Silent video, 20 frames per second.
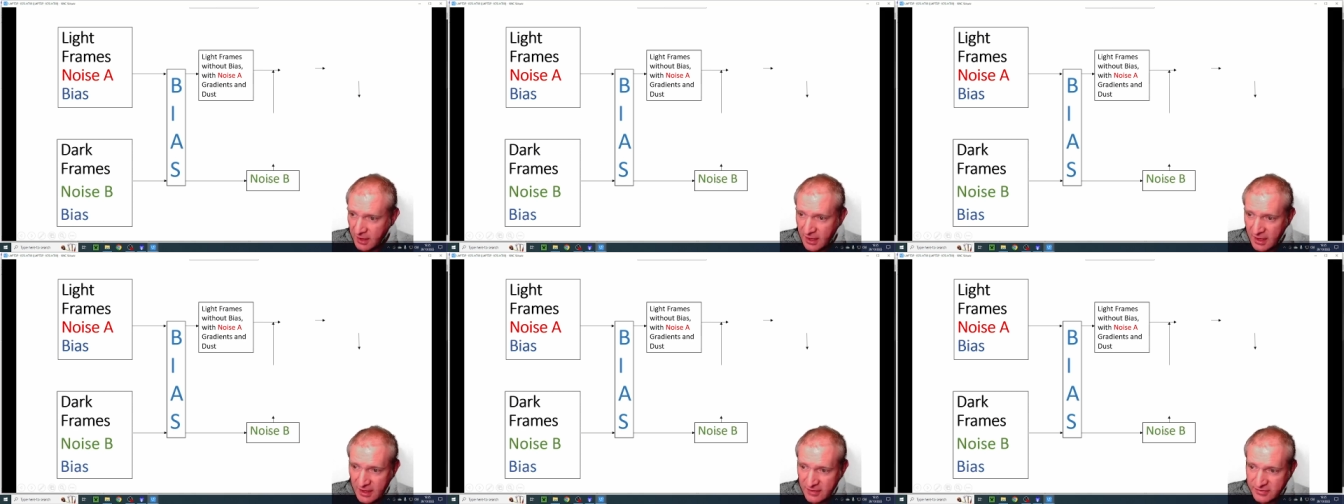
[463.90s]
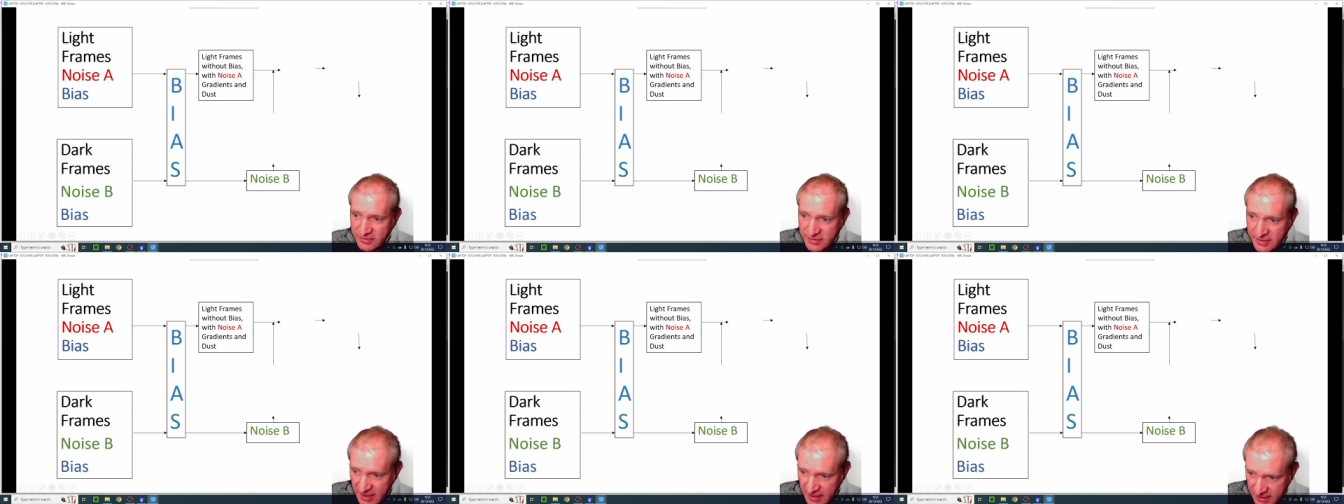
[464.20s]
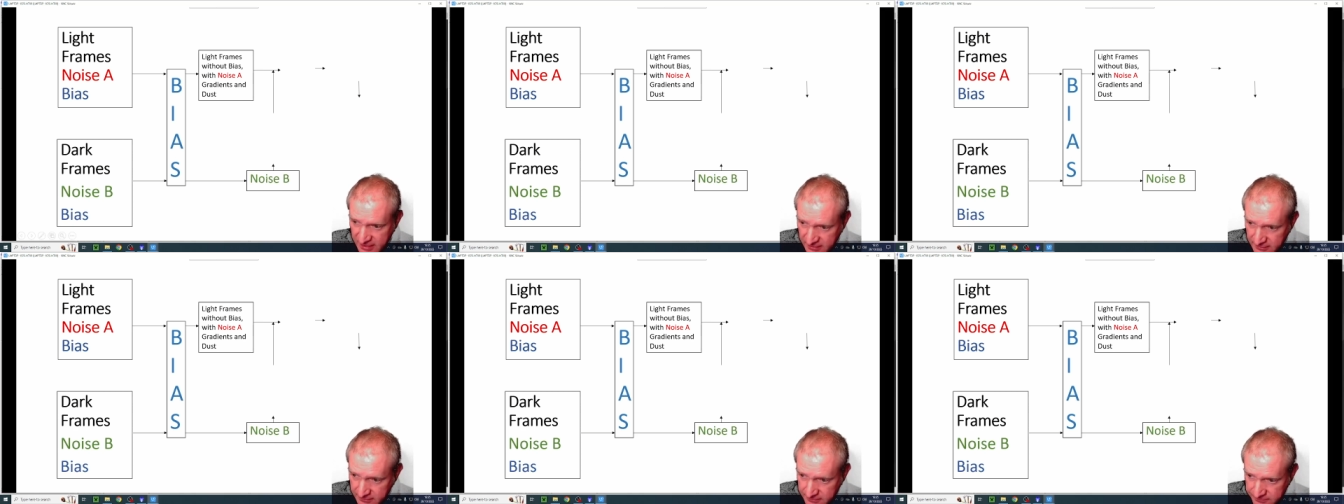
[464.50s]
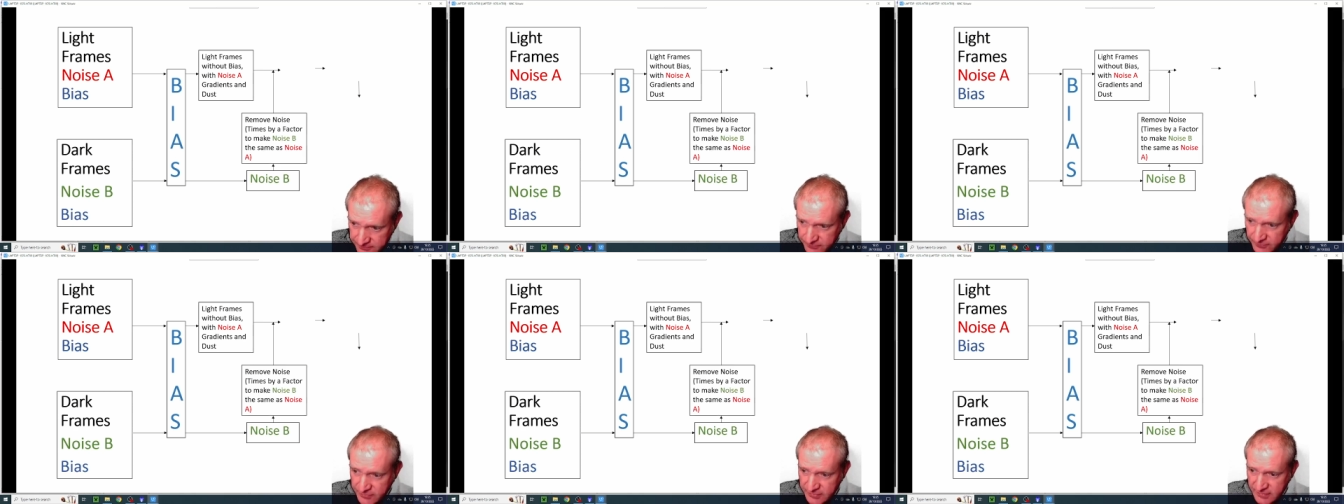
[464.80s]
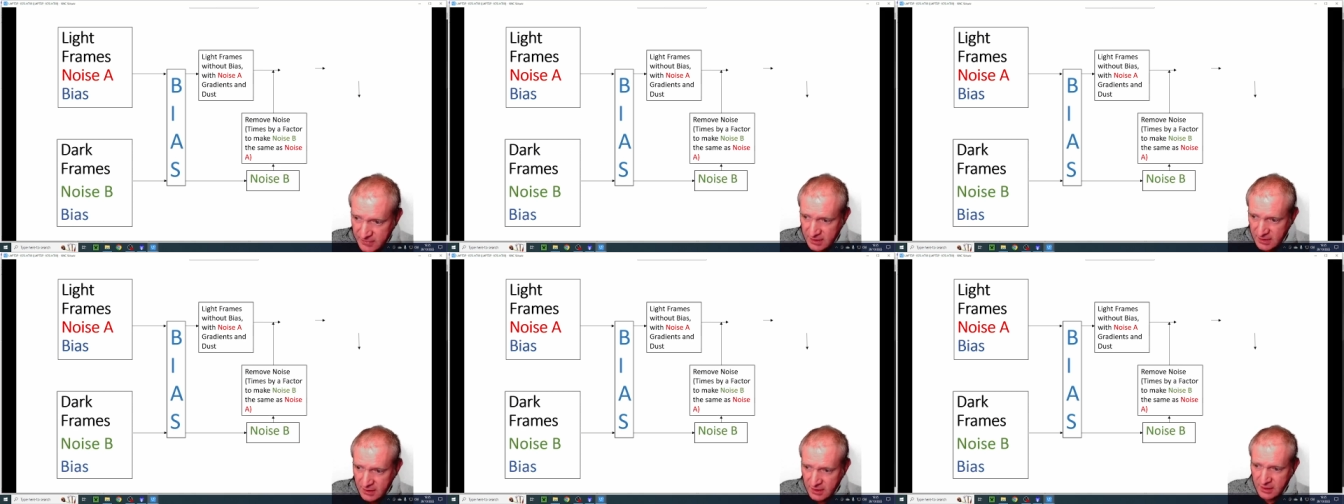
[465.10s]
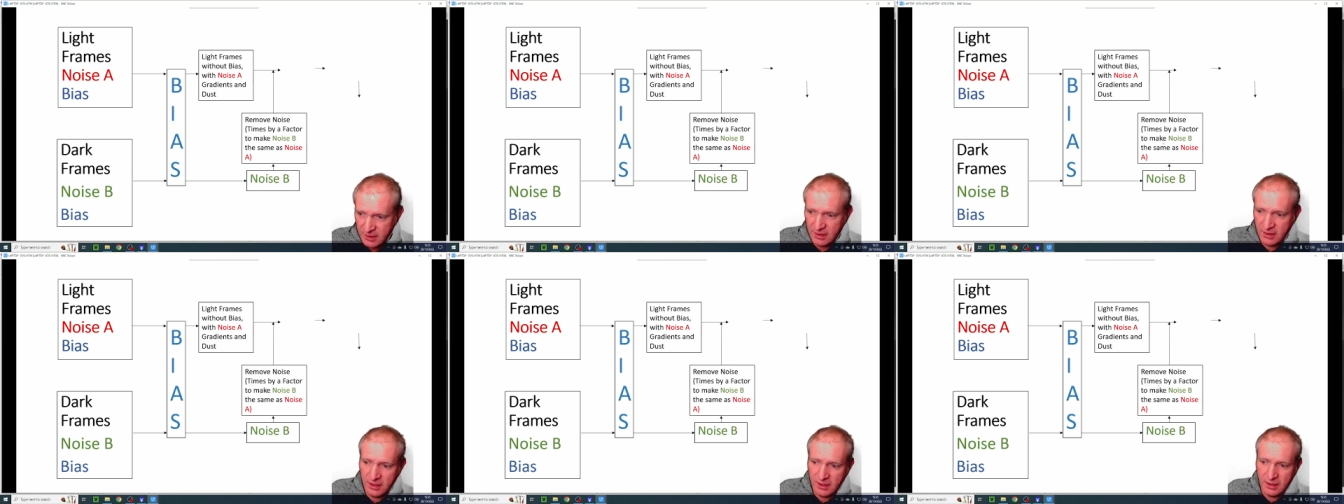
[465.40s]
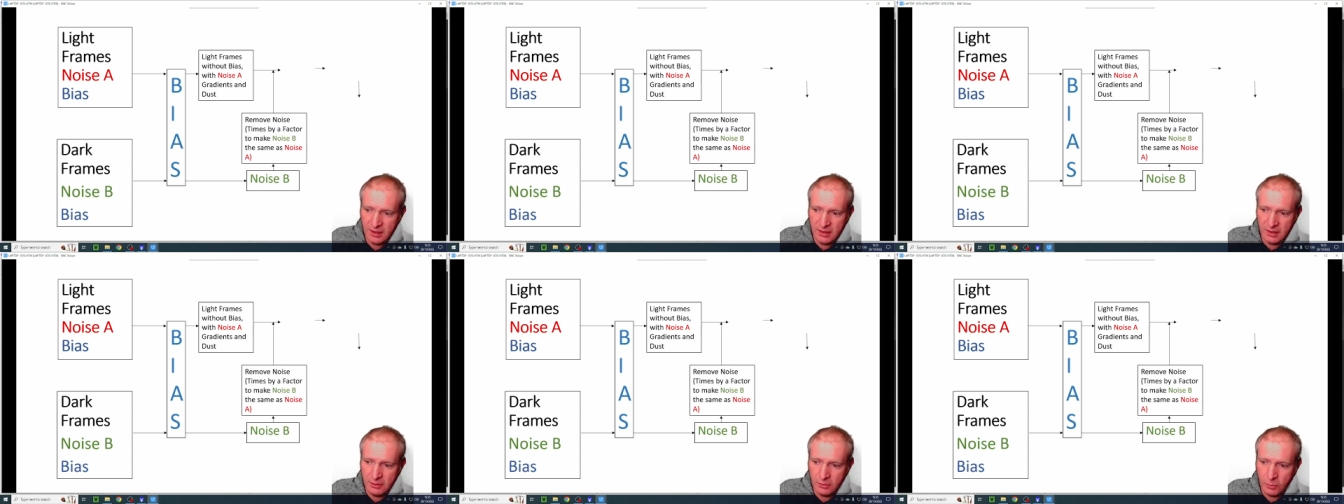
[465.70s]
And then
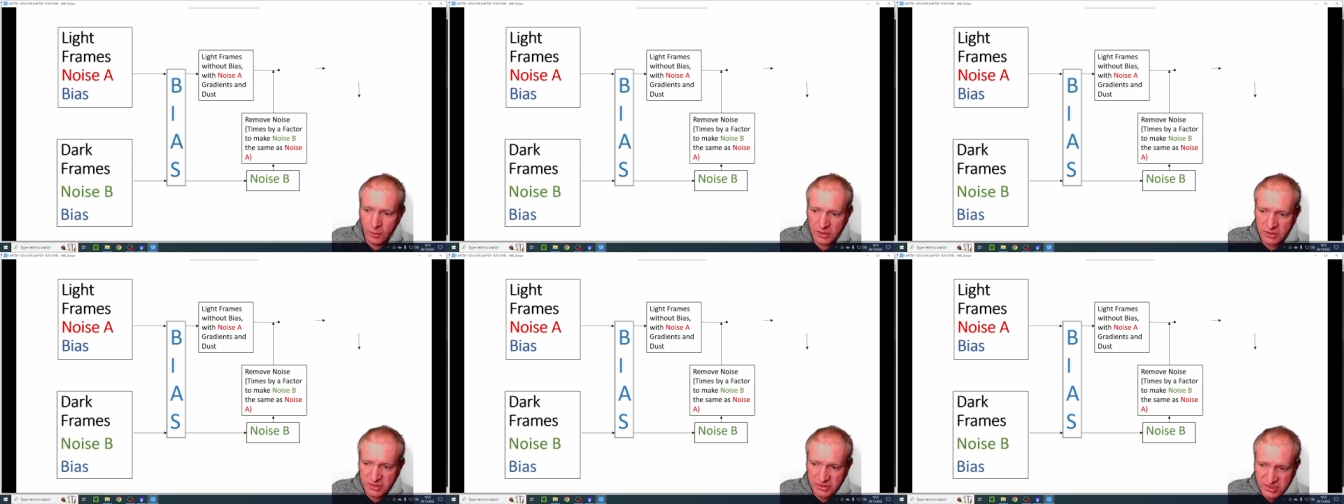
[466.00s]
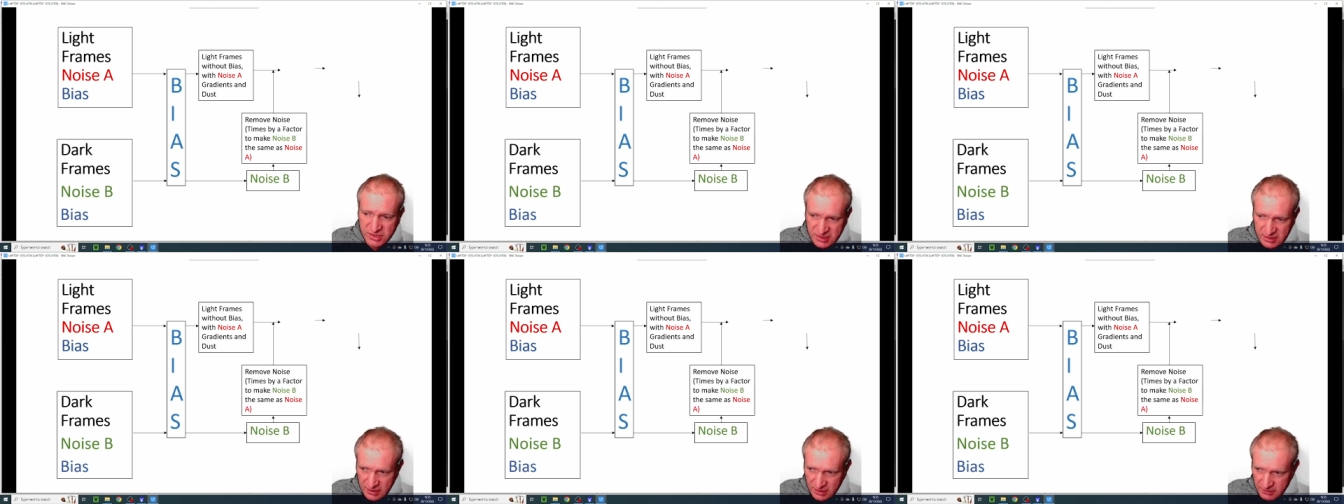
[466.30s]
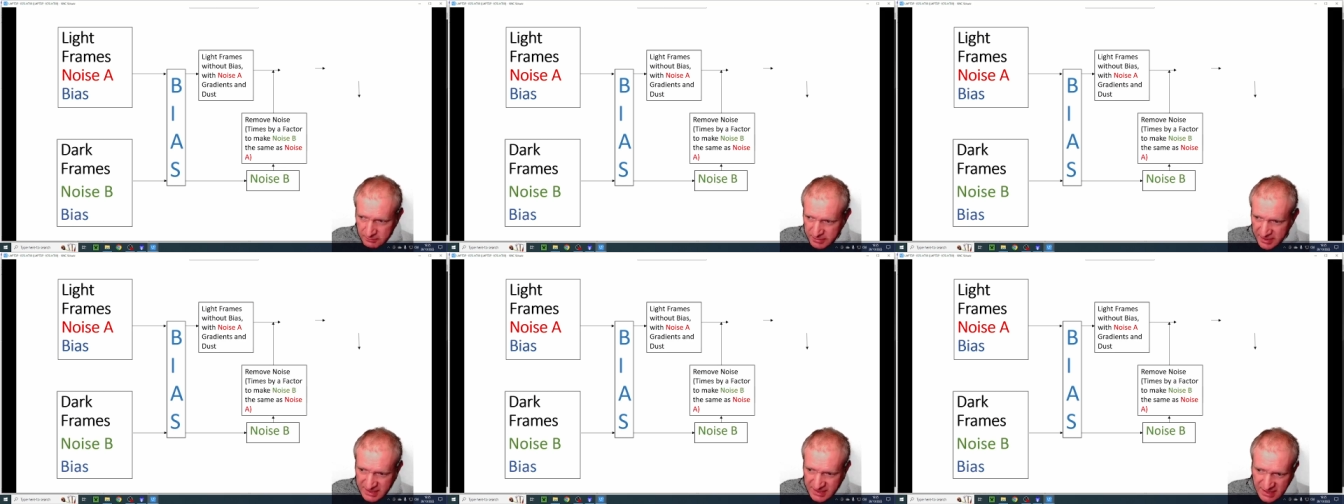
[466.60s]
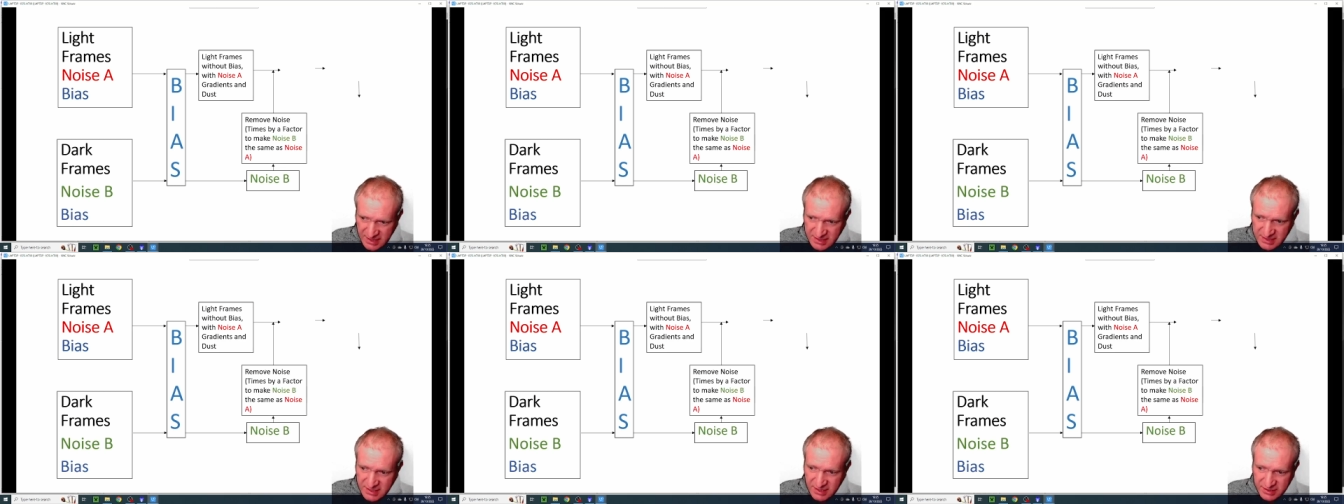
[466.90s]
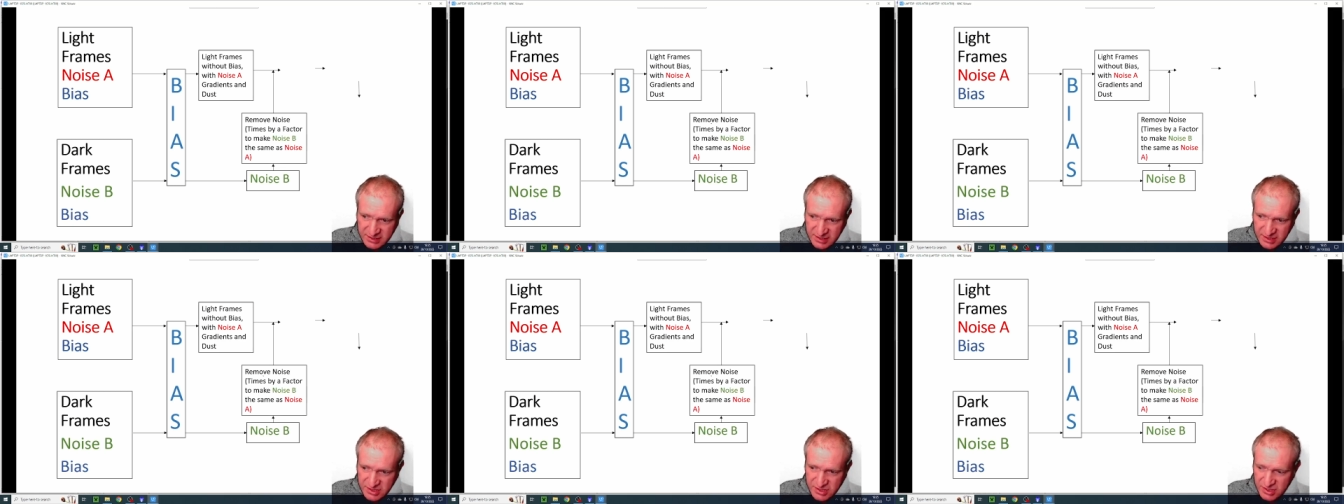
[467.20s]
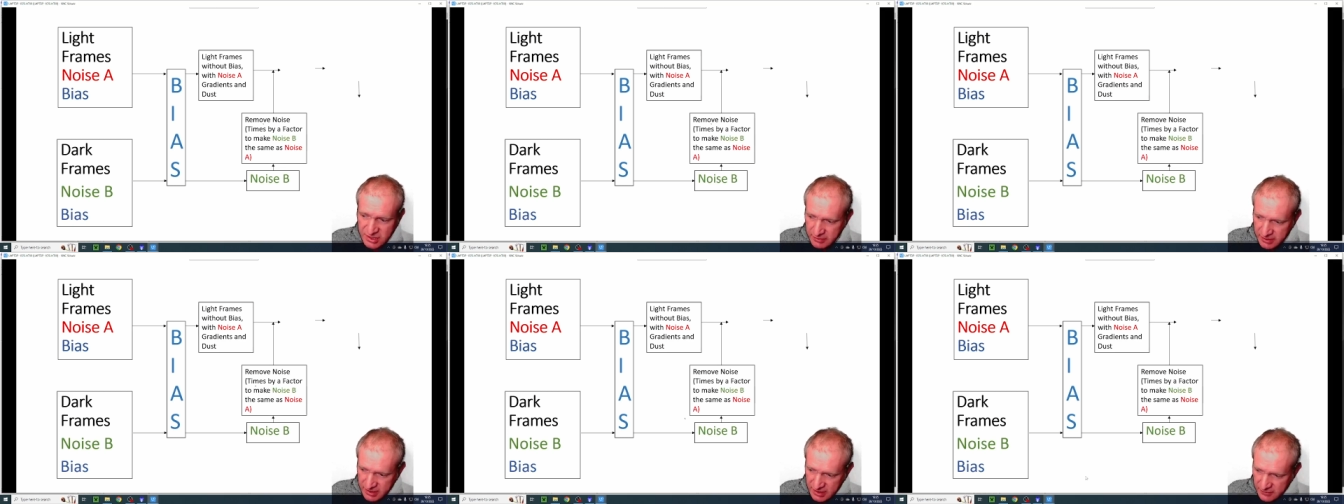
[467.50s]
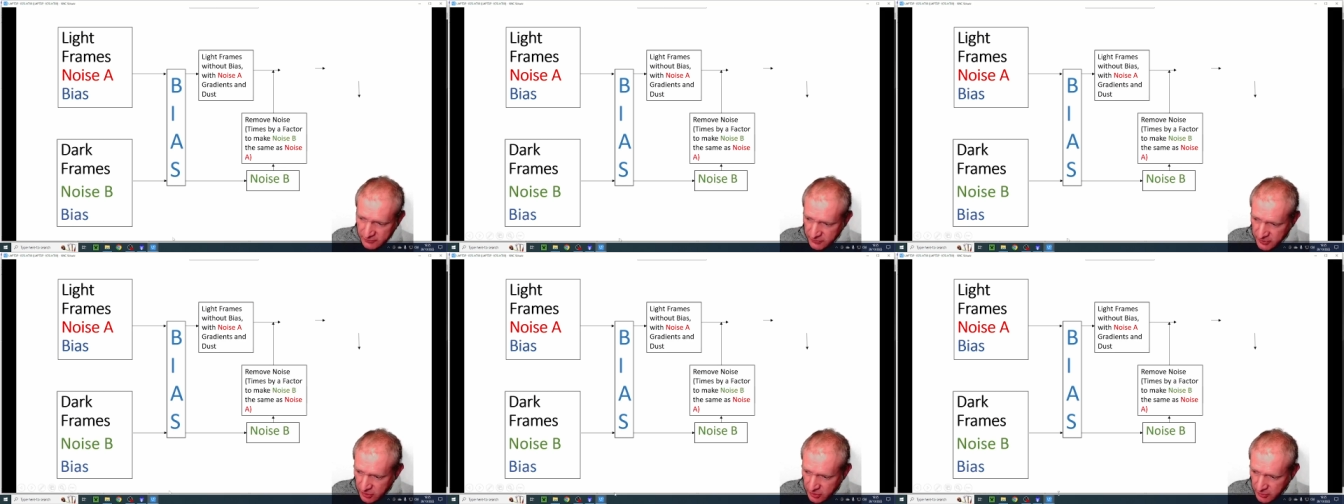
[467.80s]
what's PixInsight is doing. And
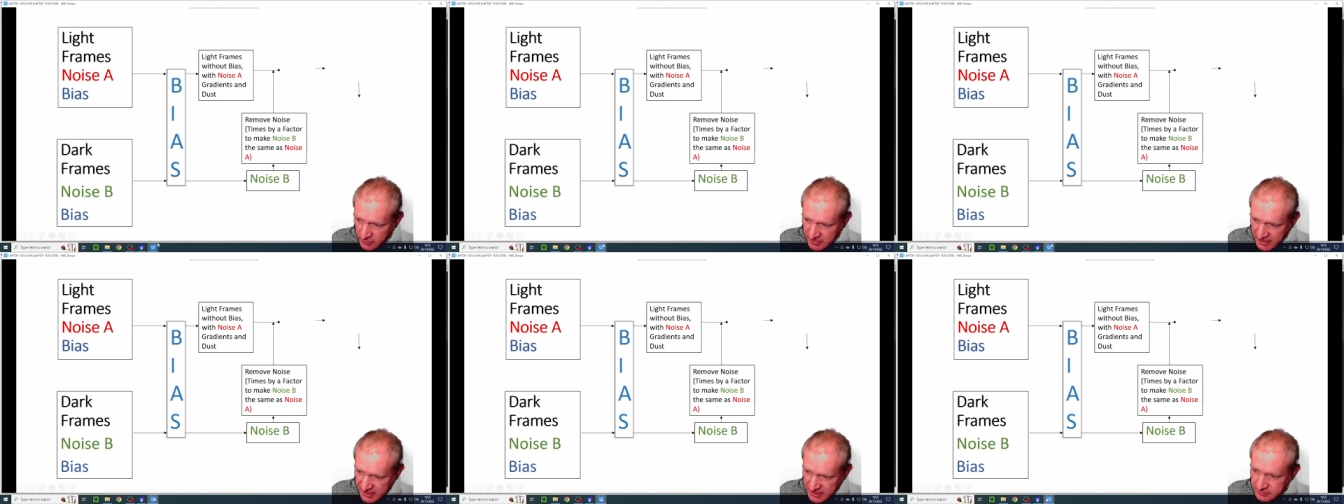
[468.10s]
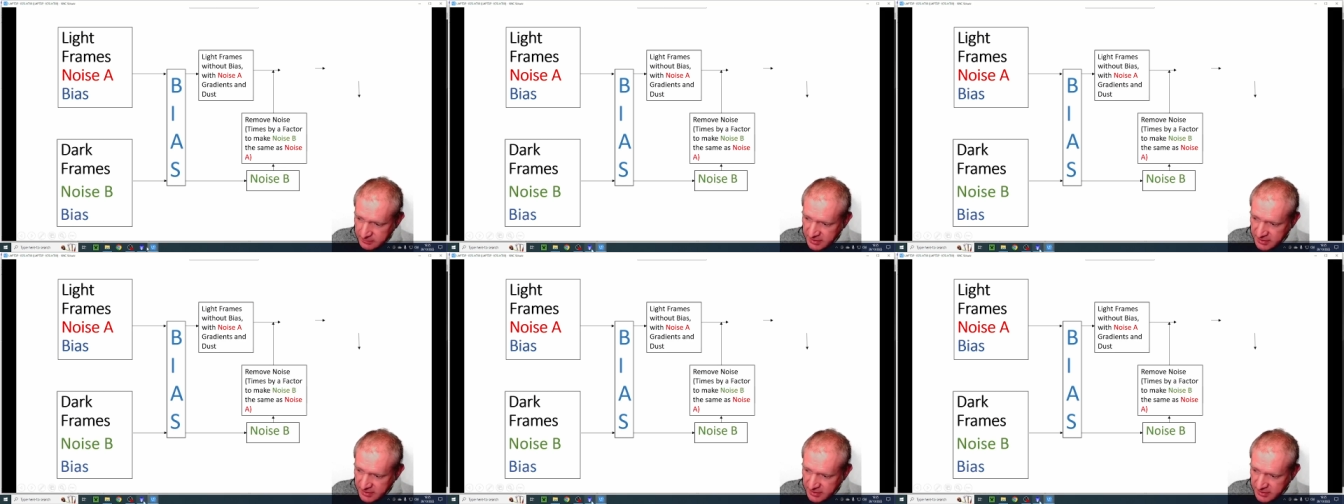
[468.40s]
if we look back in